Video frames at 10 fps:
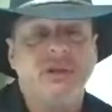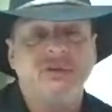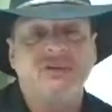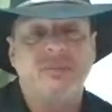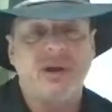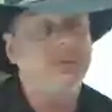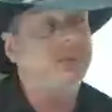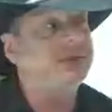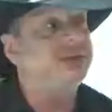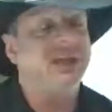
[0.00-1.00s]
because they're
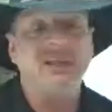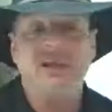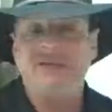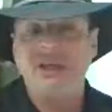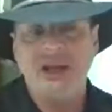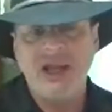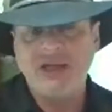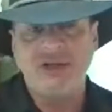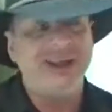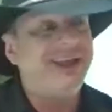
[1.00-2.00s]
probably seeking love and
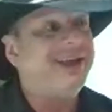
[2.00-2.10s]
connection.